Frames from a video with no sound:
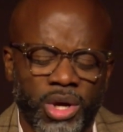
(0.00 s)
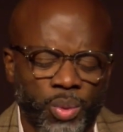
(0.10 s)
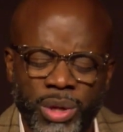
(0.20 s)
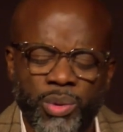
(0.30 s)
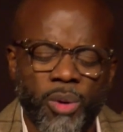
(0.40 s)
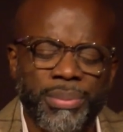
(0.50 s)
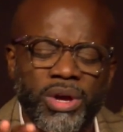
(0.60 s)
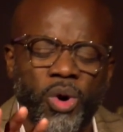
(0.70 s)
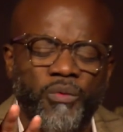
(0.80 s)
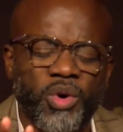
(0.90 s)
we won't be
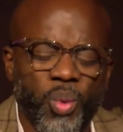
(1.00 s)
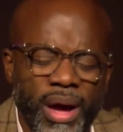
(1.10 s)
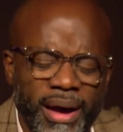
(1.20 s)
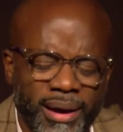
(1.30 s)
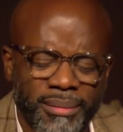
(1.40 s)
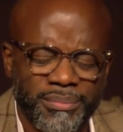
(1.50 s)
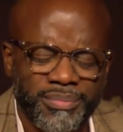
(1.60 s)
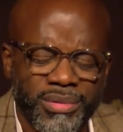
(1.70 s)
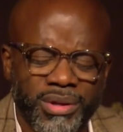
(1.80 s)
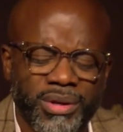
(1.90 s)
overwhelmed.
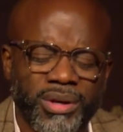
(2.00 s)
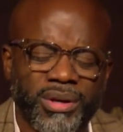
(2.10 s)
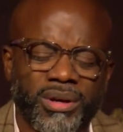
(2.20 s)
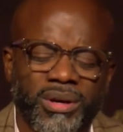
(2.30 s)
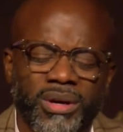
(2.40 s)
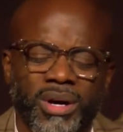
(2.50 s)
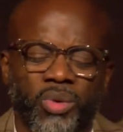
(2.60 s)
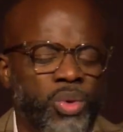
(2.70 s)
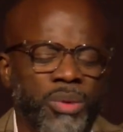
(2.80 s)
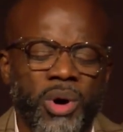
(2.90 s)

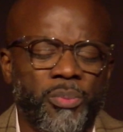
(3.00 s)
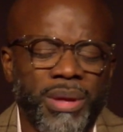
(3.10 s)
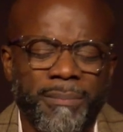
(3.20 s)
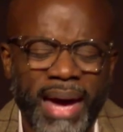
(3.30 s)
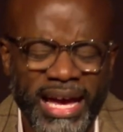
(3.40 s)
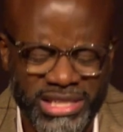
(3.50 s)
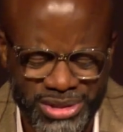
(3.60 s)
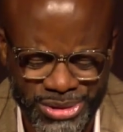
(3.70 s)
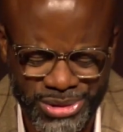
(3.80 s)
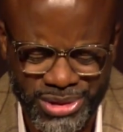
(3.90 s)
We won't be
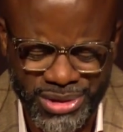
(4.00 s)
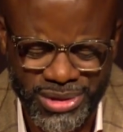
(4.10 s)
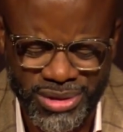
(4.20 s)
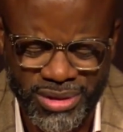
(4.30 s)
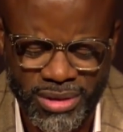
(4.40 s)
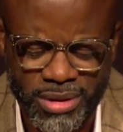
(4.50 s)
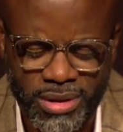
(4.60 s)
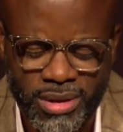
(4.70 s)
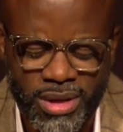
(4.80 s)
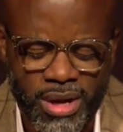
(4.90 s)
mastered
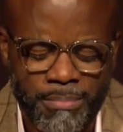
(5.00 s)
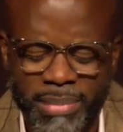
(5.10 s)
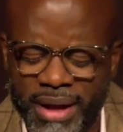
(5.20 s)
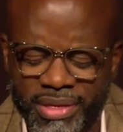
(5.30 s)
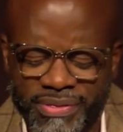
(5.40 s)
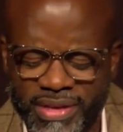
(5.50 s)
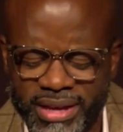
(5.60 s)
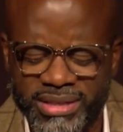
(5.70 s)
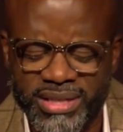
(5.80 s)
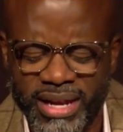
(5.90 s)
by the
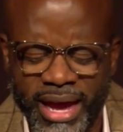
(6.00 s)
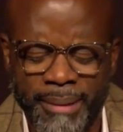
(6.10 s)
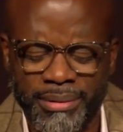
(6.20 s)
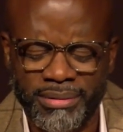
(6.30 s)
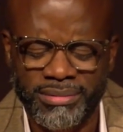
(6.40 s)
things that happen.